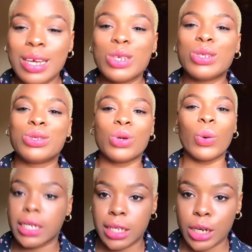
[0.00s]
So
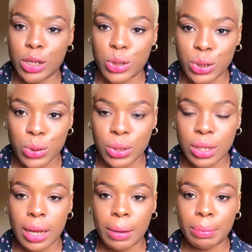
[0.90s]
I decided to use
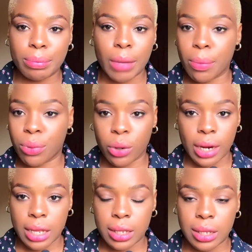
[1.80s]
my
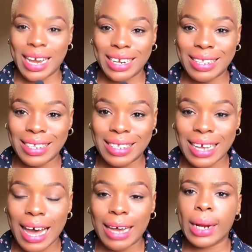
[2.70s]
brother's identity card.